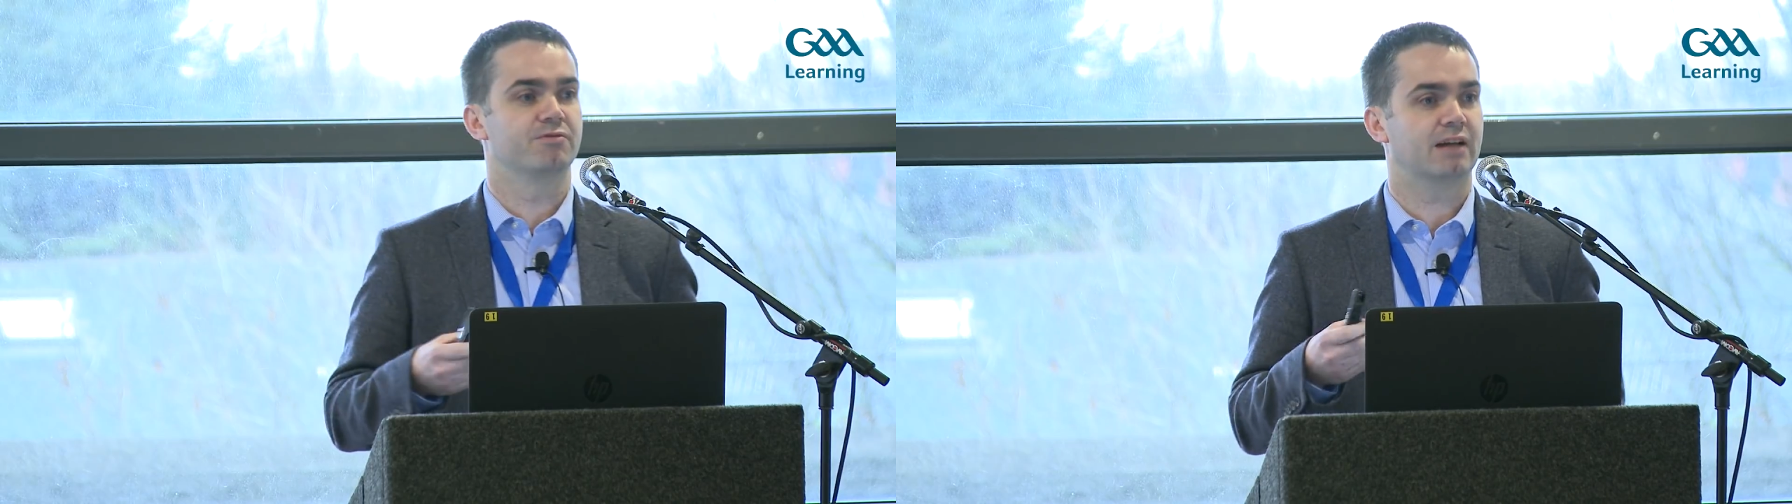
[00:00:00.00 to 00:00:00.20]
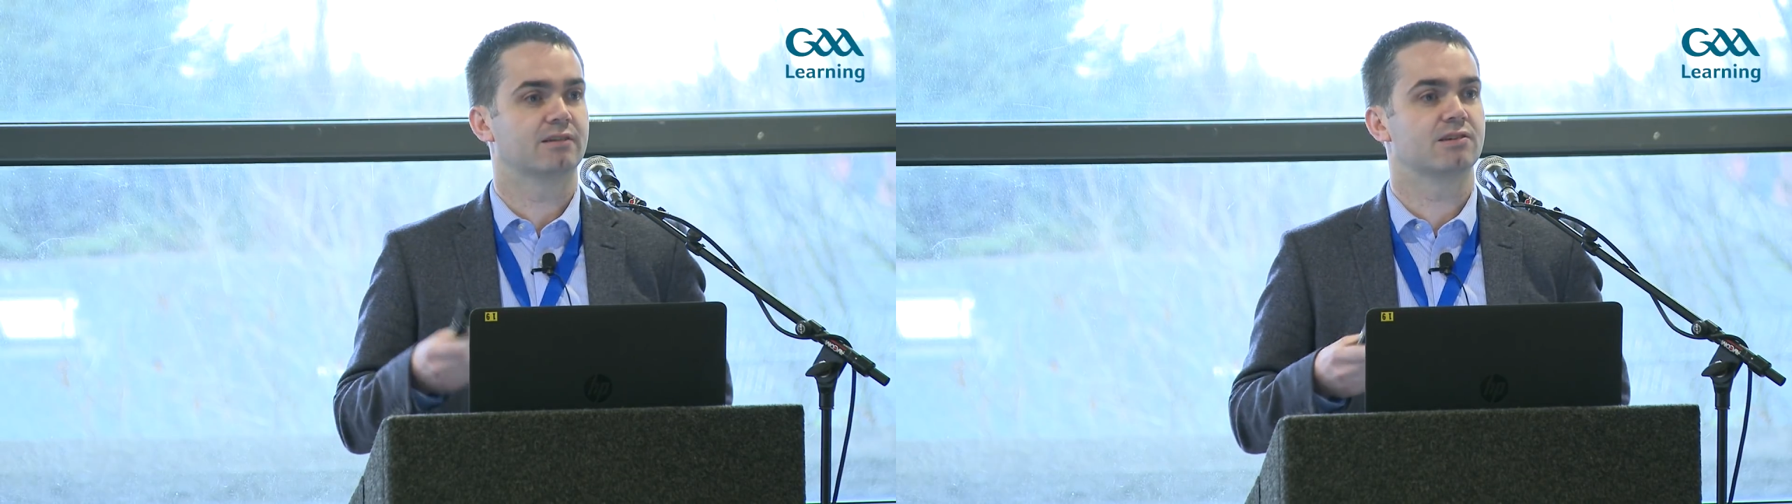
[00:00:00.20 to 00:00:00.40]

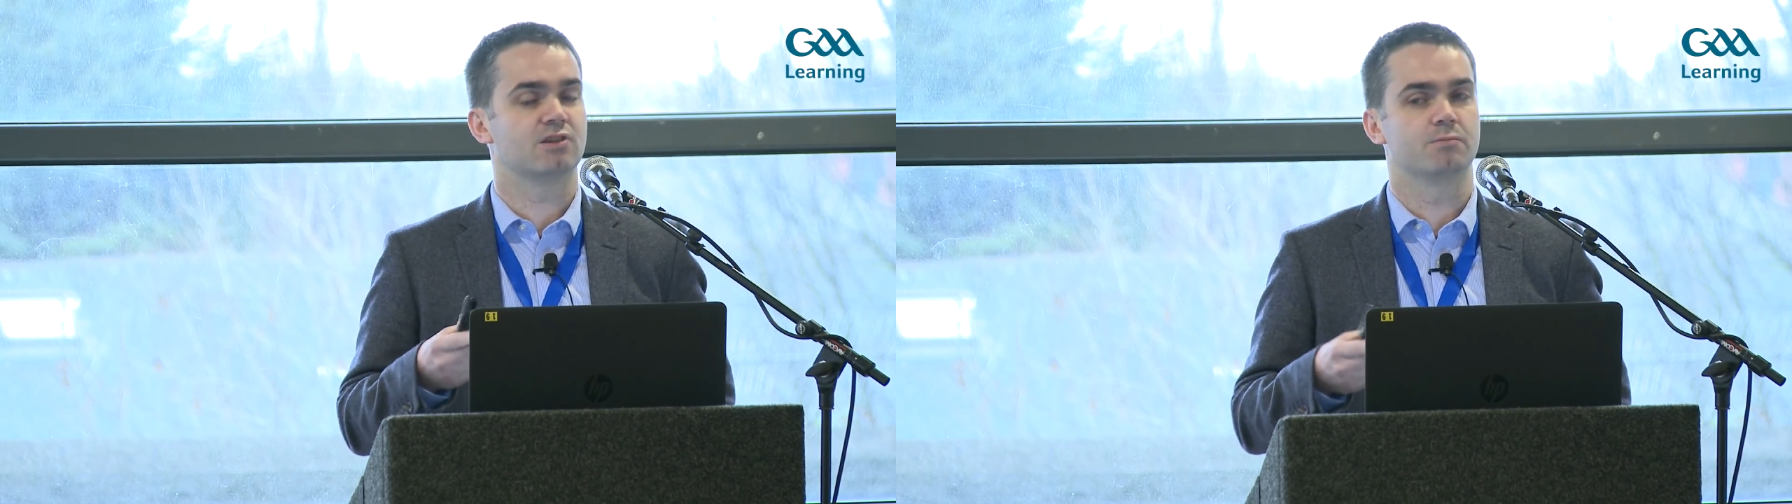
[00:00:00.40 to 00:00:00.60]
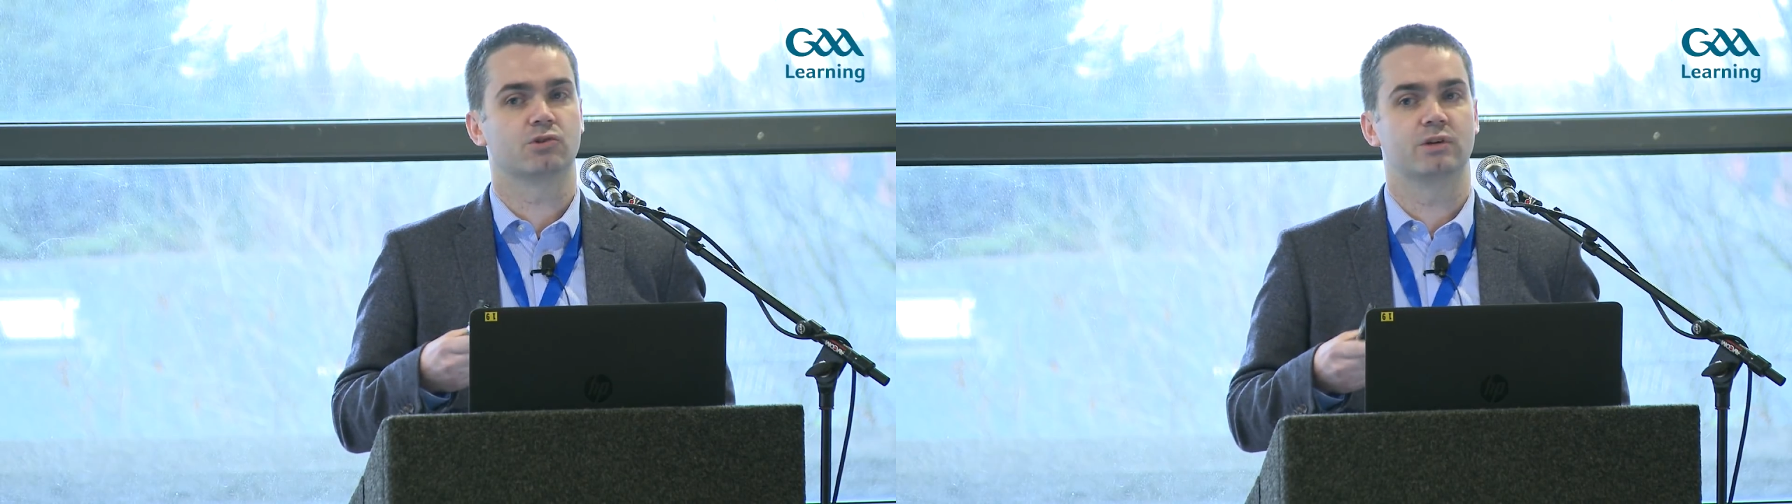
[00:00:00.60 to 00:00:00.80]
that to
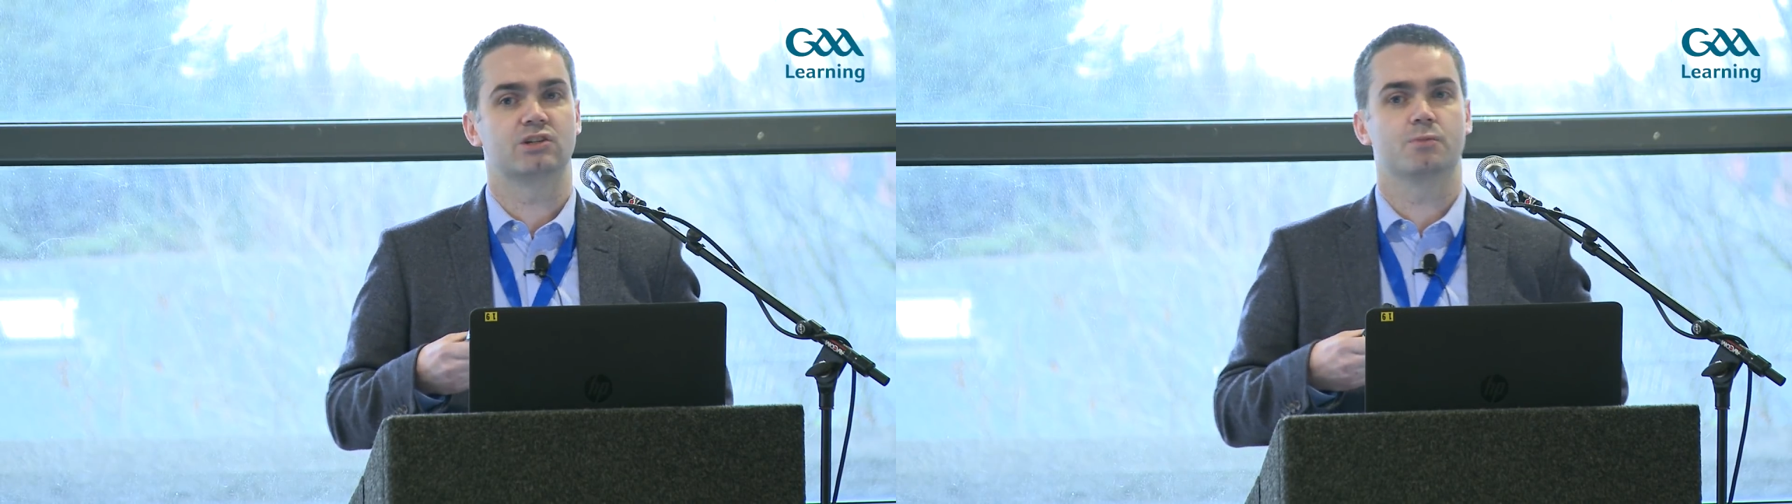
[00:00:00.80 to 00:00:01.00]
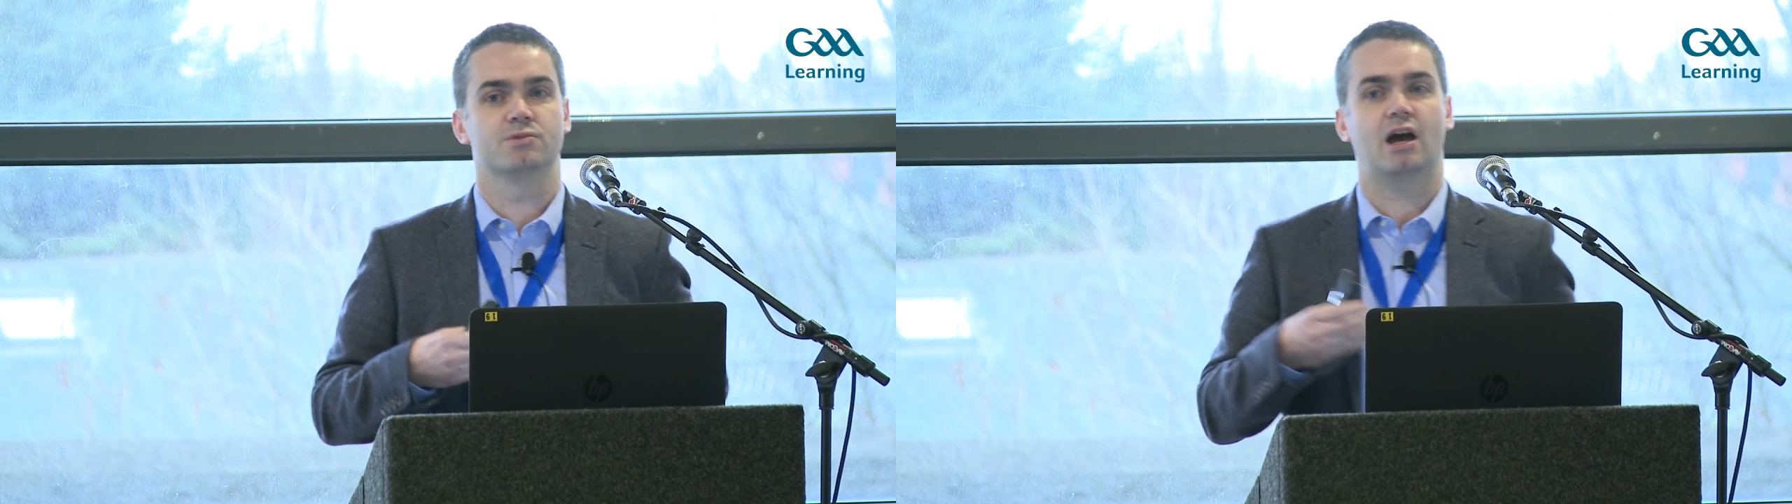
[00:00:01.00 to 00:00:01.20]
some degree in
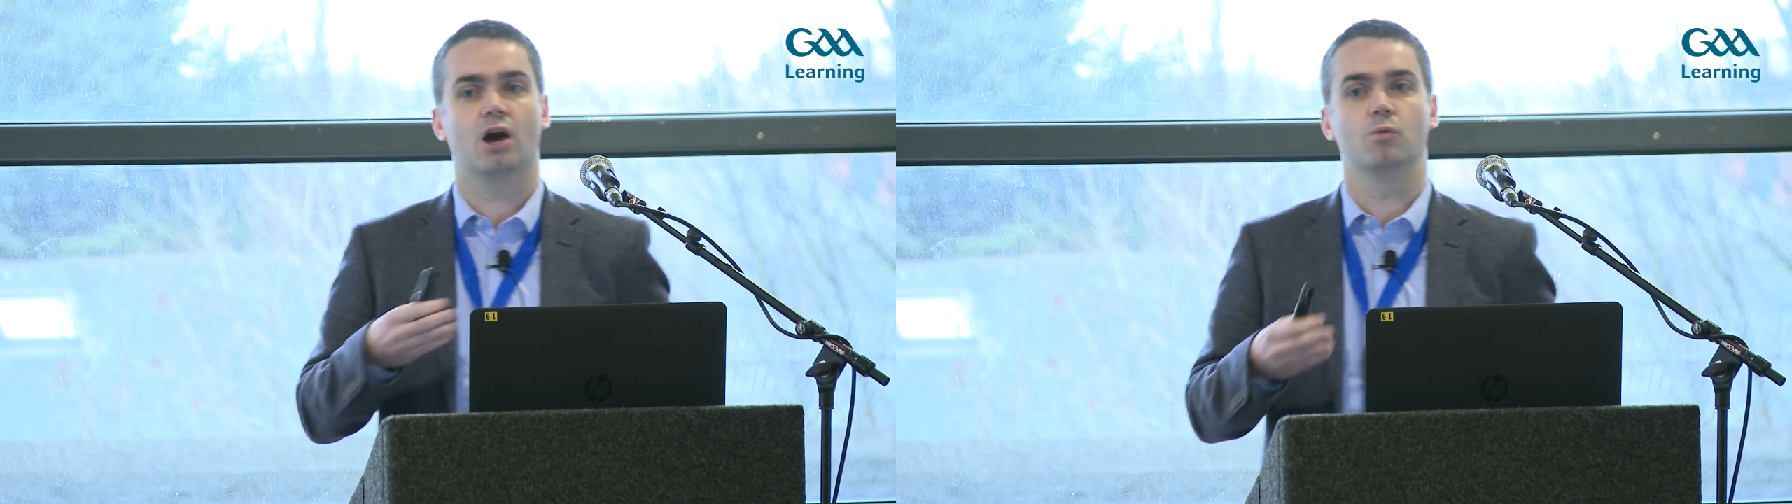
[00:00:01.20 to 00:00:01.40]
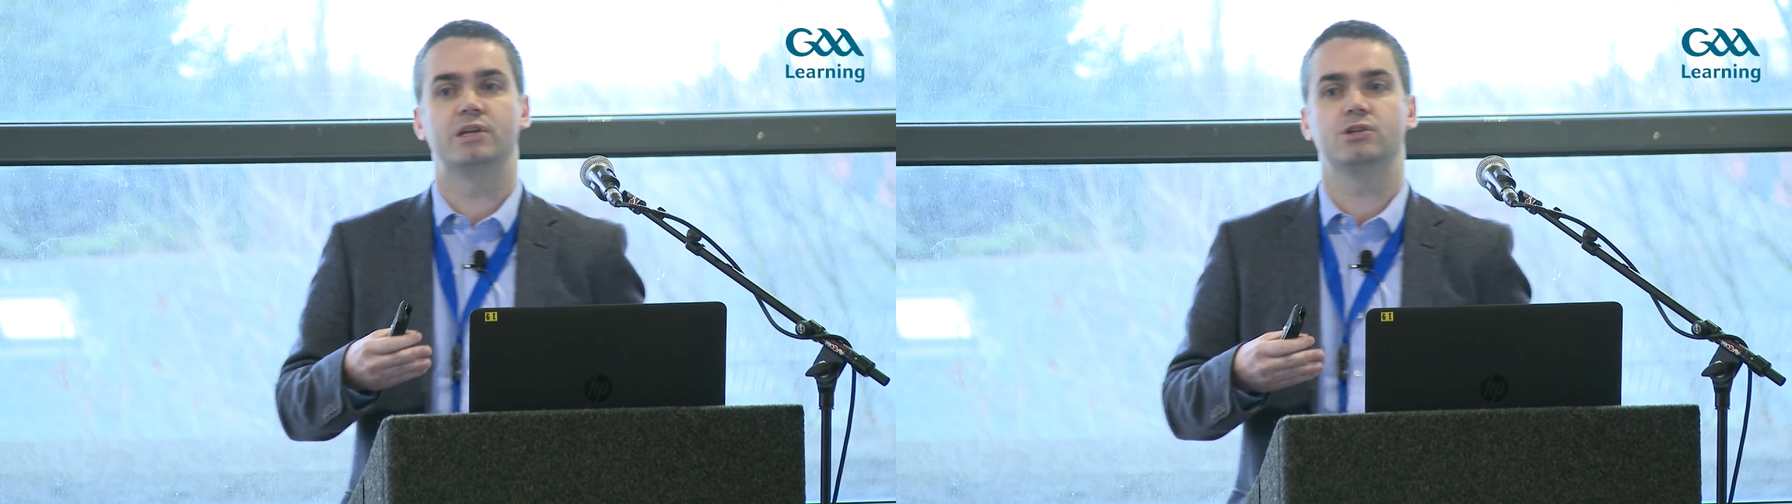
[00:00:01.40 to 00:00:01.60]
terms of
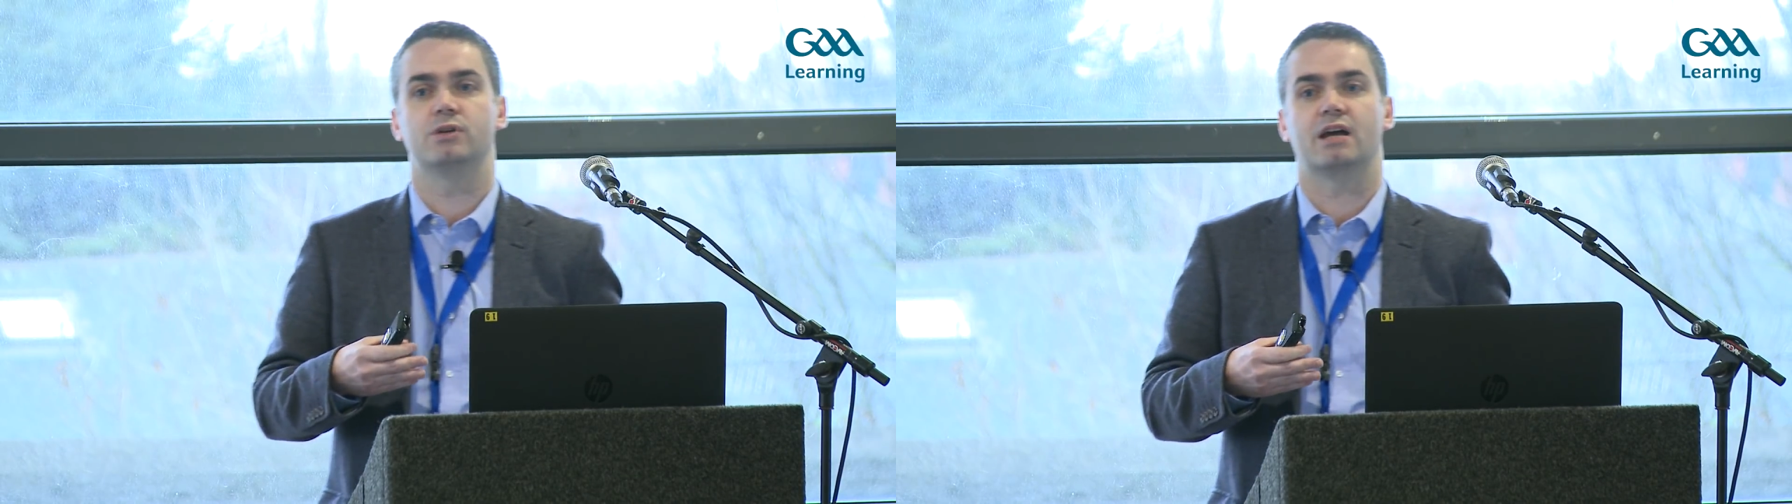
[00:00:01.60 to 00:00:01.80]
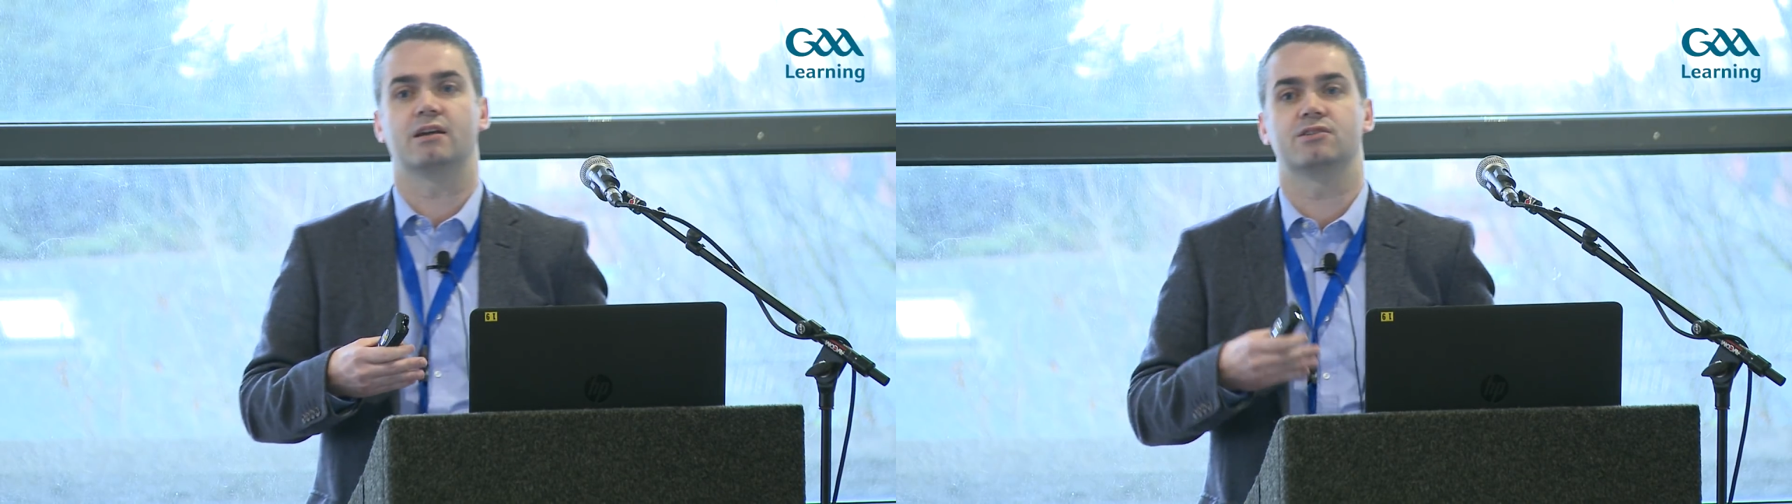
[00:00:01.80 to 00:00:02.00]
how we do that,